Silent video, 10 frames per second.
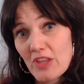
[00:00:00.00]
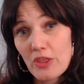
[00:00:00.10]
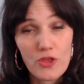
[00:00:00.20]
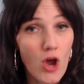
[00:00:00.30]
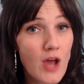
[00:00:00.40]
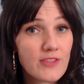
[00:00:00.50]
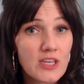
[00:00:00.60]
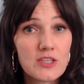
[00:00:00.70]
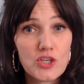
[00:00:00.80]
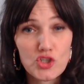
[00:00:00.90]
thought, the
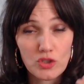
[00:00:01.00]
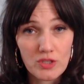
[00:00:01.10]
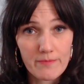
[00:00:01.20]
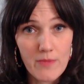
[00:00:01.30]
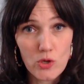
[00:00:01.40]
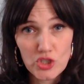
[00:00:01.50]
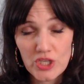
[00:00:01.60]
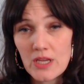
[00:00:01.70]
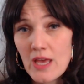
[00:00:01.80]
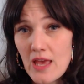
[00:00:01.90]
initial
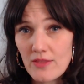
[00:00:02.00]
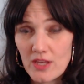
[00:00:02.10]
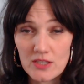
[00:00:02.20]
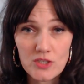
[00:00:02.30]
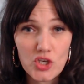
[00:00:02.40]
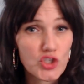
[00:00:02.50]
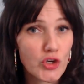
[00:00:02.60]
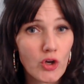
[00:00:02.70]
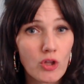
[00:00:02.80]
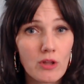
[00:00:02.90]
emotion, the
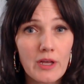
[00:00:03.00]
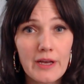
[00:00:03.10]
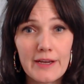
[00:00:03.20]
initial